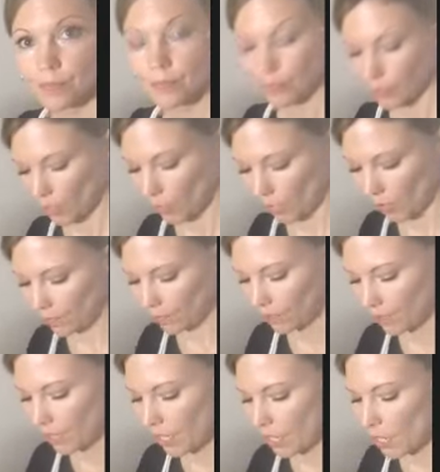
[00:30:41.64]
Okay.
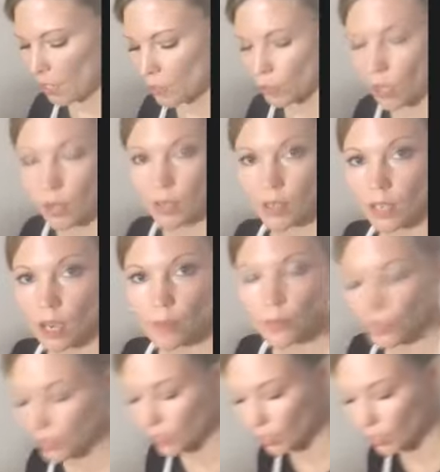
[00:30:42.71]
Yep. So I'm just gonna